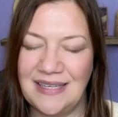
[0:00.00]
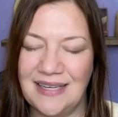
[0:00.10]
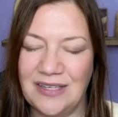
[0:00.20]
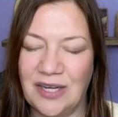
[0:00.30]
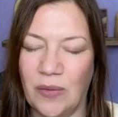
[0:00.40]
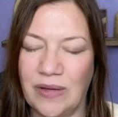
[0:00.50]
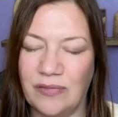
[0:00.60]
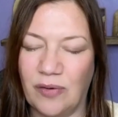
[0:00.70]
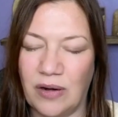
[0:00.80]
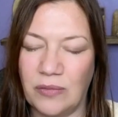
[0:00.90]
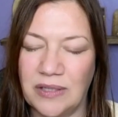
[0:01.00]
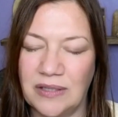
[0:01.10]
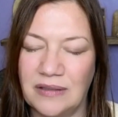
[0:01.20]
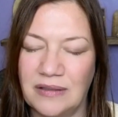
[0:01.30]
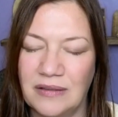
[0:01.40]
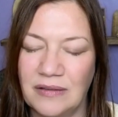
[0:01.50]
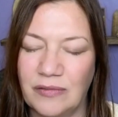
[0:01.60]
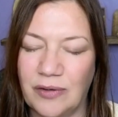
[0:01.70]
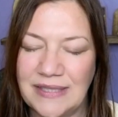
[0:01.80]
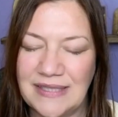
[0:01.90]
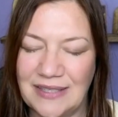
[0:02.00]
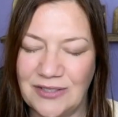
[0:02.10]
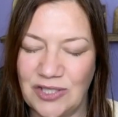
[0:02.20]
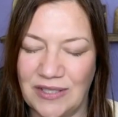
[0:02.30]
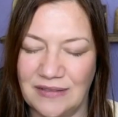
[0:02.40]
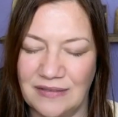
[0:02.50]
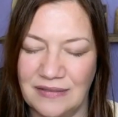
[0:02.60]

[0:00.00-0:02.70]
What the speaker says: in going forward for ascension.